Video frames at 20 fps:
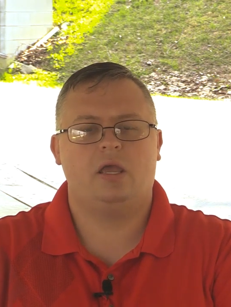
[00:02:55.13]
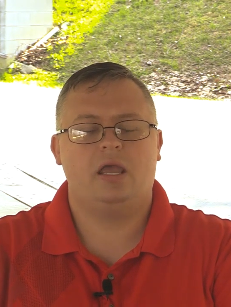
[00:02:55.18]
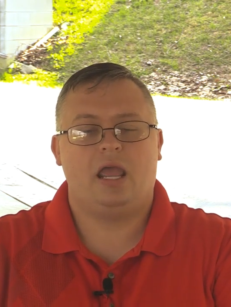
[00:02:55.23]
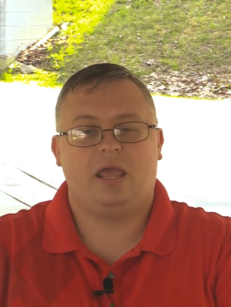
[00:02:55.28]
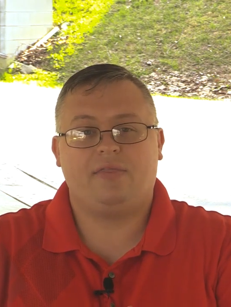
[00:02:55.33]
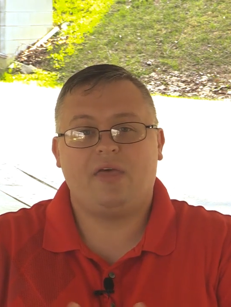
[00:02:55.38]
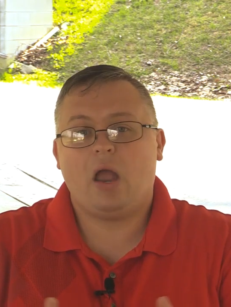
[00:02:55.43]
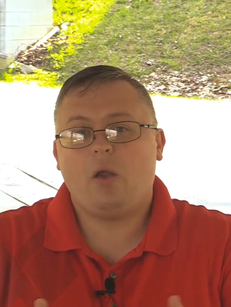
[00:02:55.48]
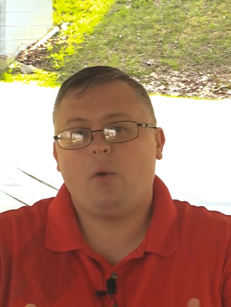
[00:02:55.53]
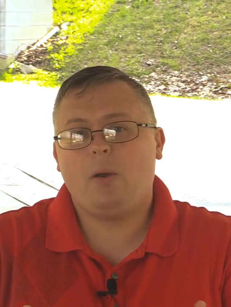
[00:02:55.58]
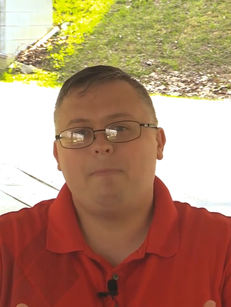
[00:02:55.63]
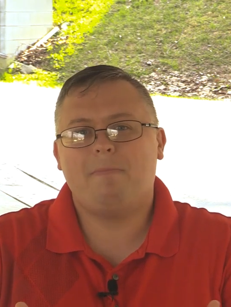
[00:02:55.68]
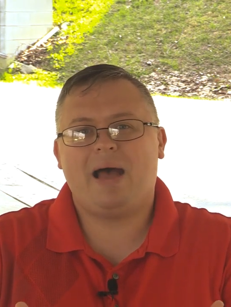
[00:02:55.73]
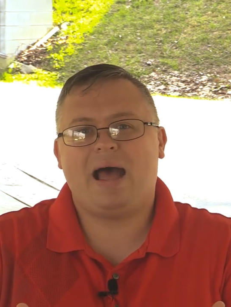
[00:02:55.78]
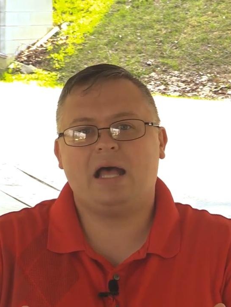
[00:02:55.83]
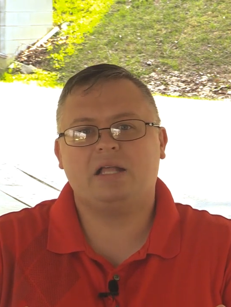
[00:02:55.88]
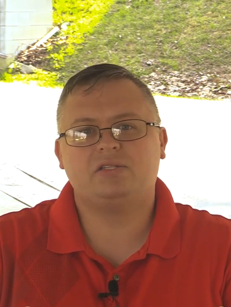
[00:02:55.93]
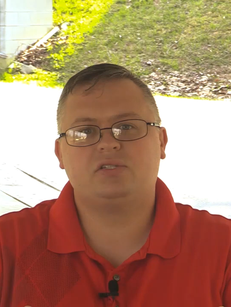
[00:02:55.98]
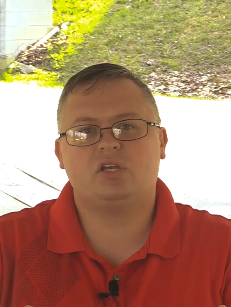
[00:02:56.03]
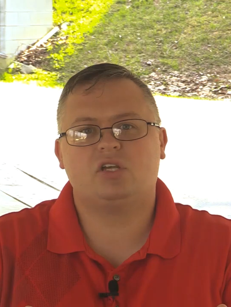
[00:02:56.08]
And that
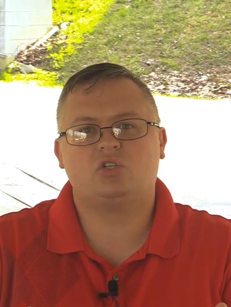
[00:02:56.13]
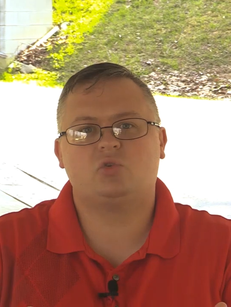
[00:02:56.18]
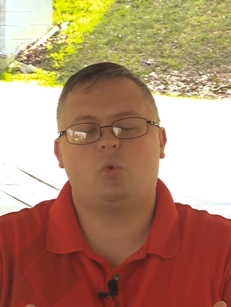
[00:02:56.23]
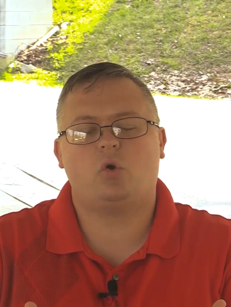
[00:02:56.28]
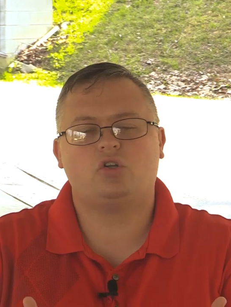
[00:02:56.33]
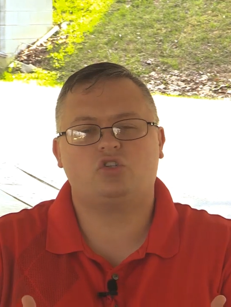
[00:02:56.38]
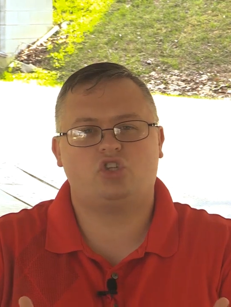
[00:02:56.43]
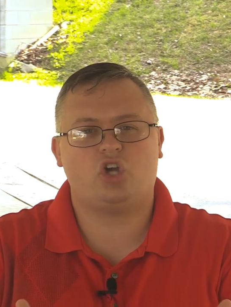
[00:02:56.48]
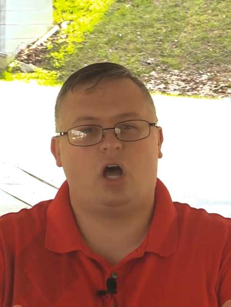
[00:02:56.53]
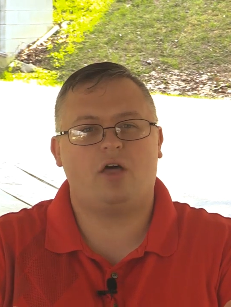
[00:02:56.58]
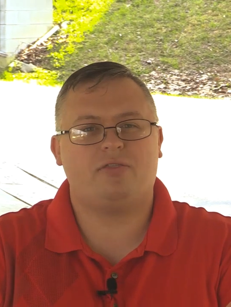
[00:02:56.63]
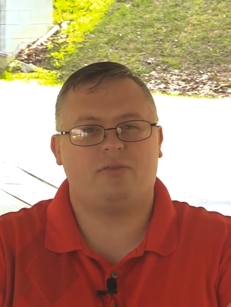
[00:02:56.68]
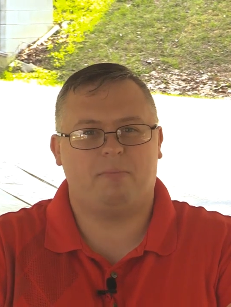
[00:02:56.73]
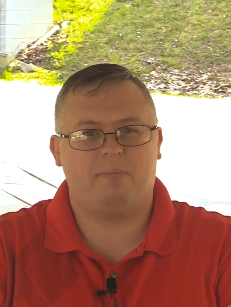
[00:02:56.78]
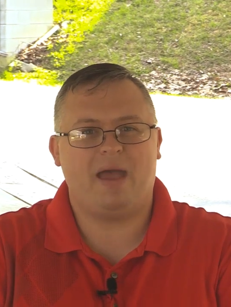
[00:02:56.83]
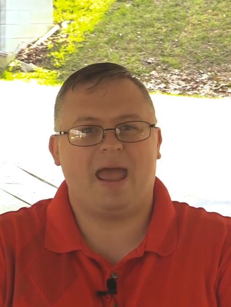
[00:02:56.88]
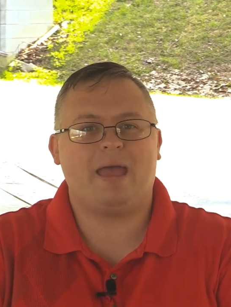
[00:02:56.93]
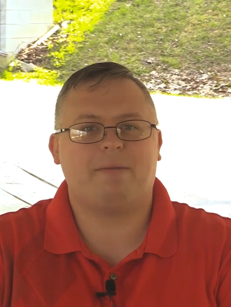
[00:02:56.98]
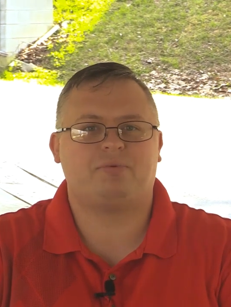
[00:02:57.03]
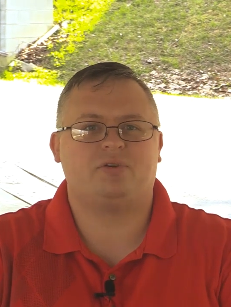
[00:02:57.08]
reminds us what John the
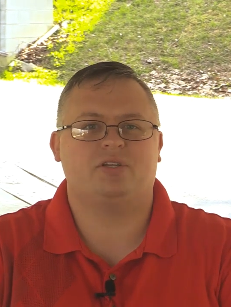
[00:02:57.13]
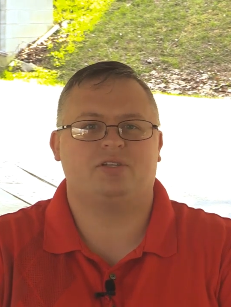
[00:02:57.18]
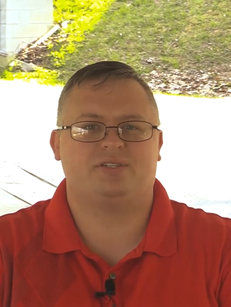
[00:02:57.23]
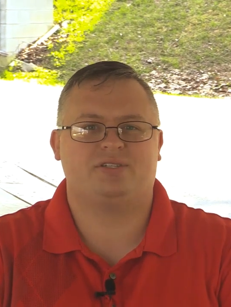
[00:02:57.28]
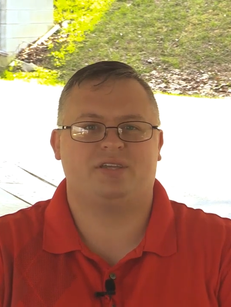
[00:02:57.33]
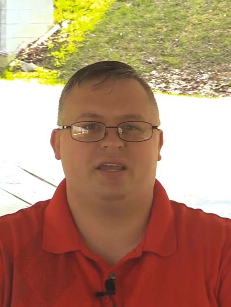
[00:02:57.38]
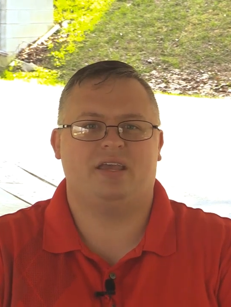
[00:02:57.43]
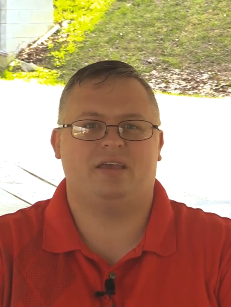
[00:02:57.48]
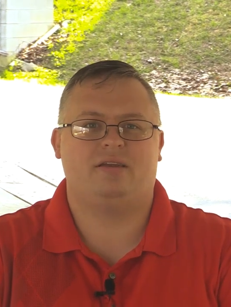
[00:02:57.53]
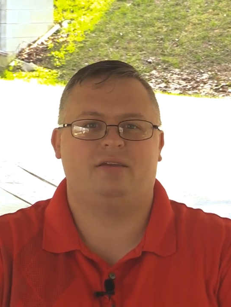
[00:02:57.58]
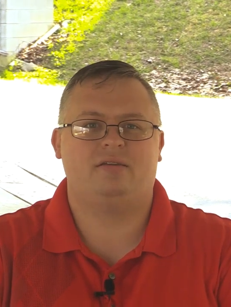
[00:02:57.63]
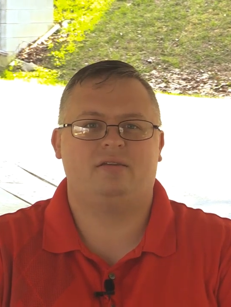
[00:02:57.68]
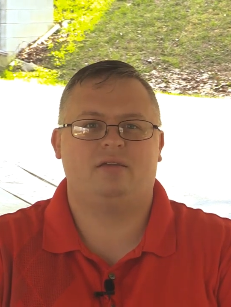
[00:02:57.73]
Baptist said.